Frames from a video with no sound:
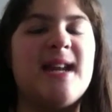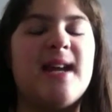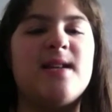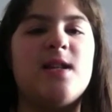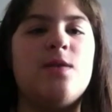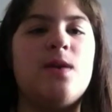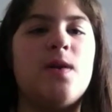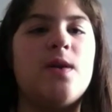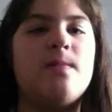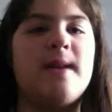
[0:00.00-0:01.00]
and
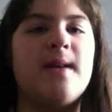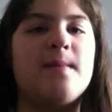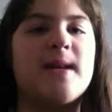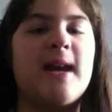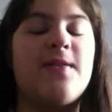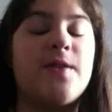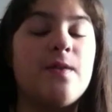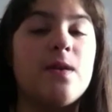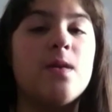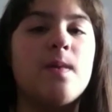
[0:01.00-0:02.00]
you'll be able to get
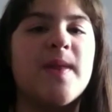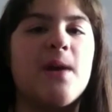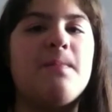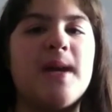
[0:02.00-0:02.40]
through it without